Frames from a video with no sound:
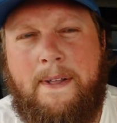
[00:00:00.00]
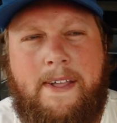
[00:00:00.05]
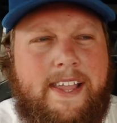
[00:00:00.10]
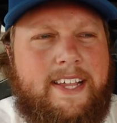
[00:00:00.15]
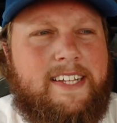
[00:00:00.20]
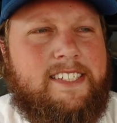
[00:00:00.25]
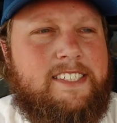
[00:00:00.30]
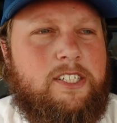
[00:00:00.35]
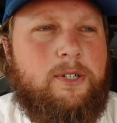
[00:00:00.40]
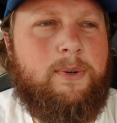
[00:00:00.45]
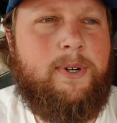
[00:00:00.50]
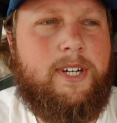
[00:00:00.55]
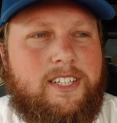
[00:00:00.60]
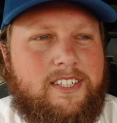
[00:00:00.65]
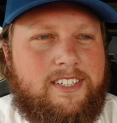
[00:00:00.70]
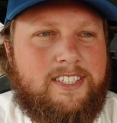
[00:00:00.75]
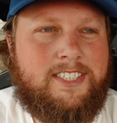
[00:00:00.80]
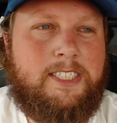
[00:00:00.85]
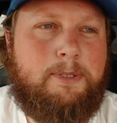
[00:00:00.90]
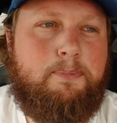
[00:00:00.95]
is doing a
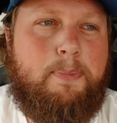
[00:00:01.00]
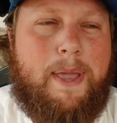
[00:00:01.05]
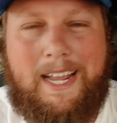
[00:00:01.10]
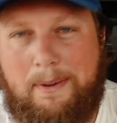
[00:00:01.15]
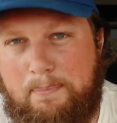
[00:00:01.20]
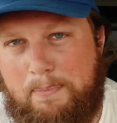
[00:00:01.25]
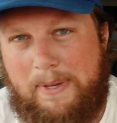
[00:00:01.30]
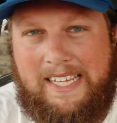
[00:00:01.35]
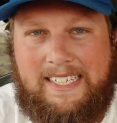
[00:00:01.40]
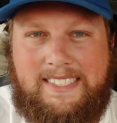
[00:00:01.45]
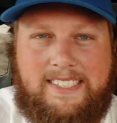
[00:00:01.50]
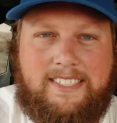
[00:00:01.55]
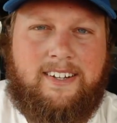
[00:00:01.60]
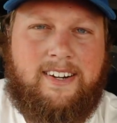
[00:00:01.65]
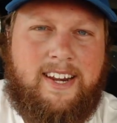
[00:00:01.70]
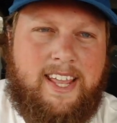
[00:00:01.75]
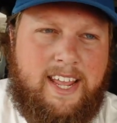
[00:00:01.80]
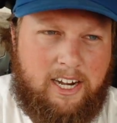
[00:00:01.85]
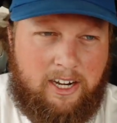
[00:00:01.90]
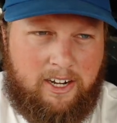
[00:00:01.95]
little spec piece on
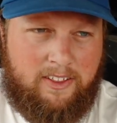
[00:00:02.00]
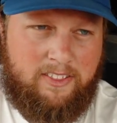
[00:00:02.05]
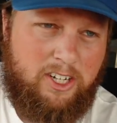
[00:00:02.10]
Aaron.